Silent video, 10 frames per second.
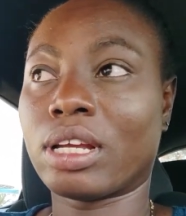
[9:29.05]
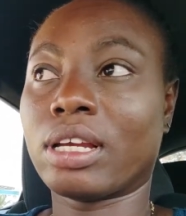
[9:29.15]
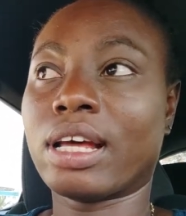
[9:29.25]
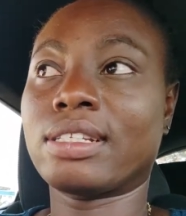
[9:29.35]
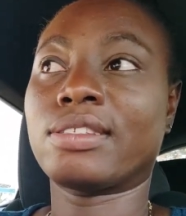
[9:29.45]

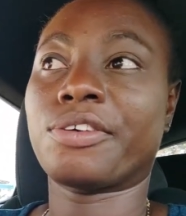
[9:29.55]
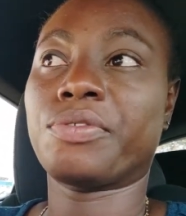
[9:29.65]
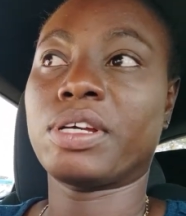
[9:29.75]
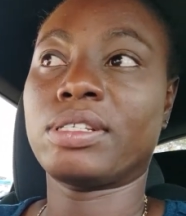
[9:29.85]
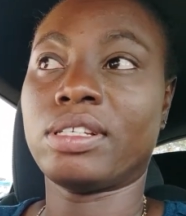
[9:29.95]
and that's a
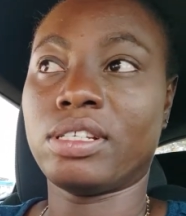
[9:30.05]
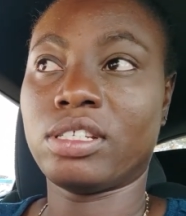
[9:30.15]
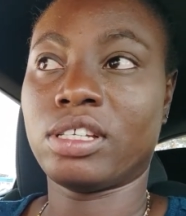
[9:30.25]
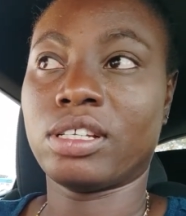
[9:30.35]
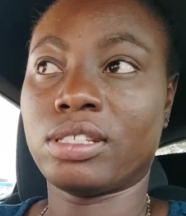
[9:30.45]
great
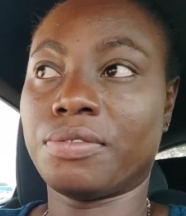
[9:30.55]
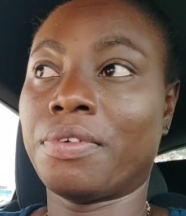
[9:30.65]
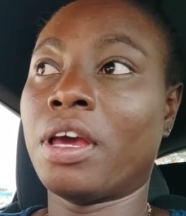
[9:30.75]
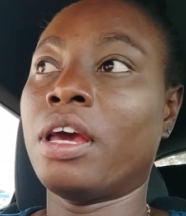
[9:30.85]
initiative.